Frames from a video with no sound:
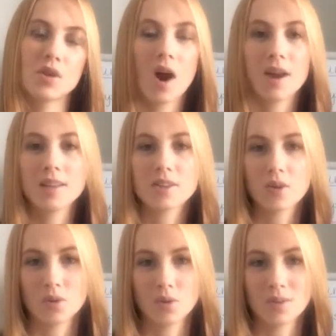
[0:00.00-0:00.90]
guidance
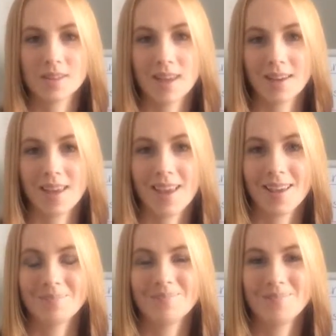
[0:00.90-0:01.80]
on your sun
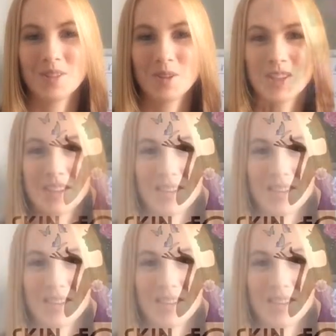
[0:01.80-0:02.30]
care. Talk to